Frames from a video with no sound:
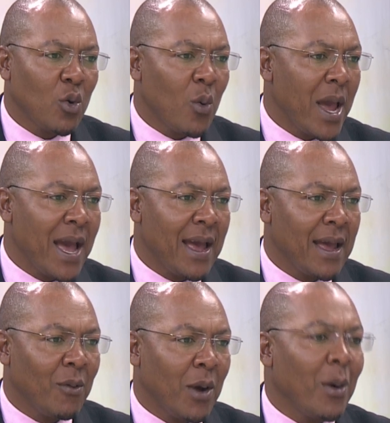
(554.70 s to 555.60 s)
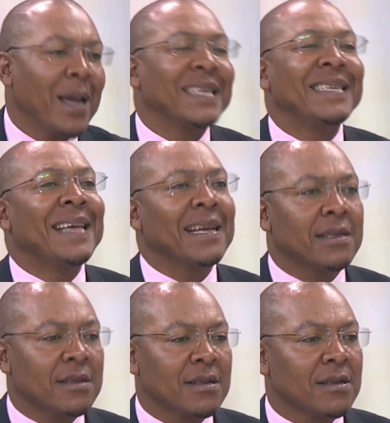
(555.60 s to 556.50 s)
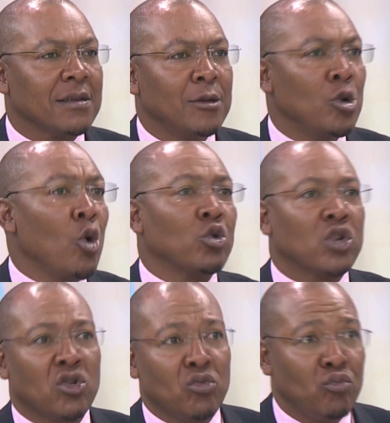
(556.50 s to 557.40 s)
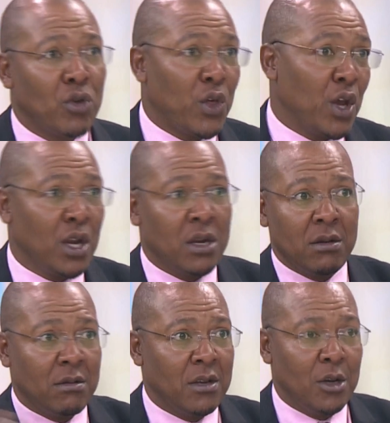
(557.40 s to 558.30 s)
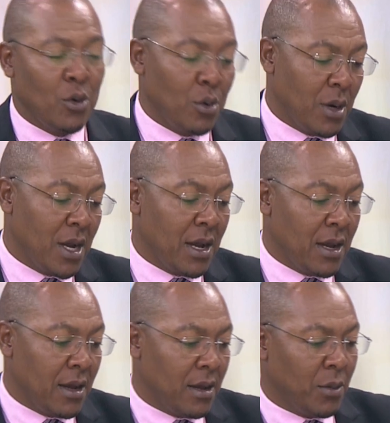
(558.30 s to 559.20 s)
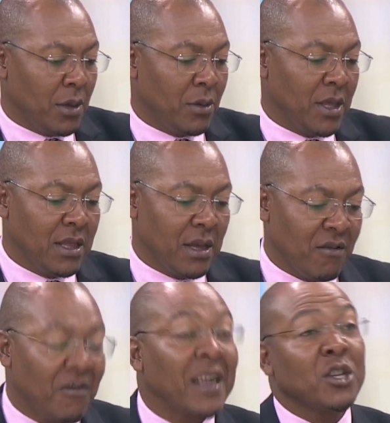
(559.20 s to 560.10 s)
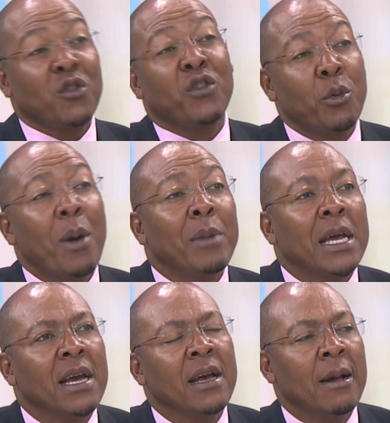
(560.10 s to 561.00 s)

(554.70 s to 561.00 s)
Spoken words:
why it gets lost within, you know, within the funnels of the Republic.